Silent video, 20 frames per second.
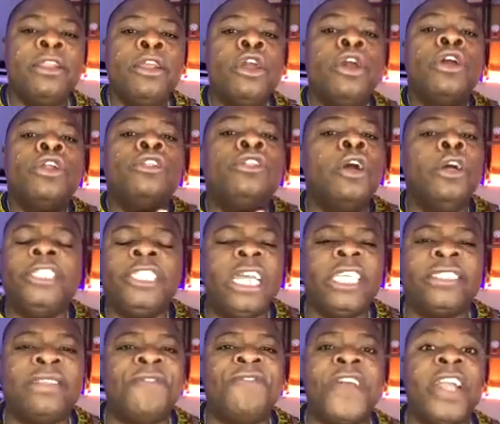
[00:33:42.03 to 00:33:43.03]
not just the
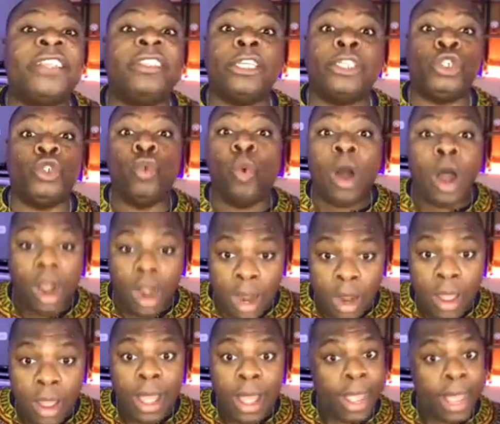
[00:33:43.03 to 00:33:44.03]
fact that you are
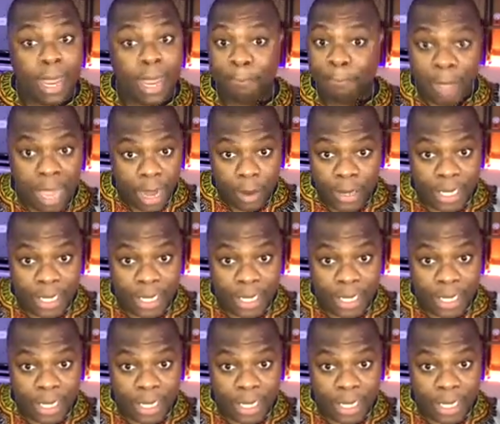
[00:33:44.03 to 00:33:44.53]
American,